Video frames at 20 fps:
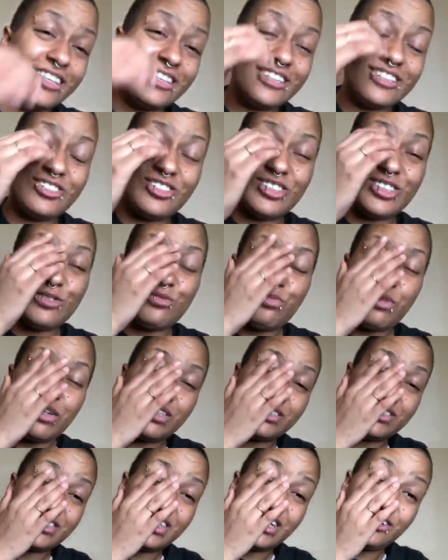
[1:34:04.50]
of like just
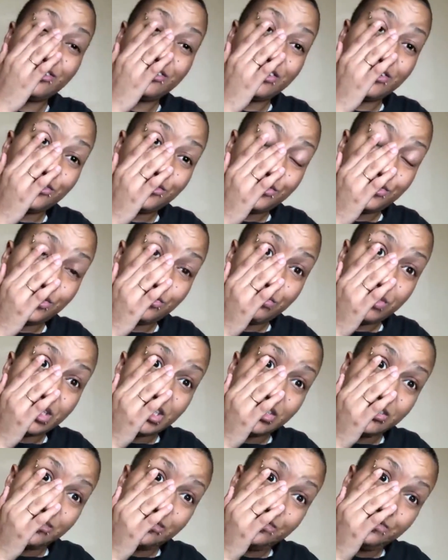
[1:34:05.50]
spaced out there for a
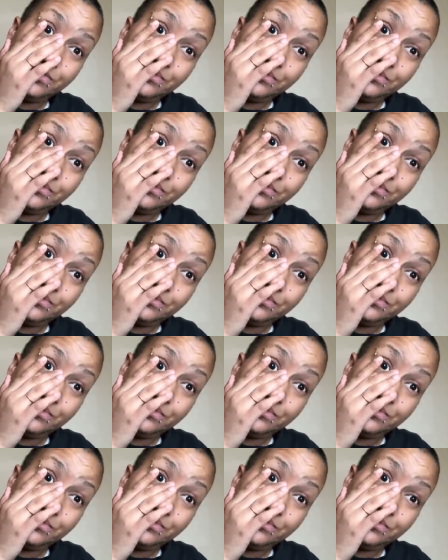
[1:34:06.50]
minute.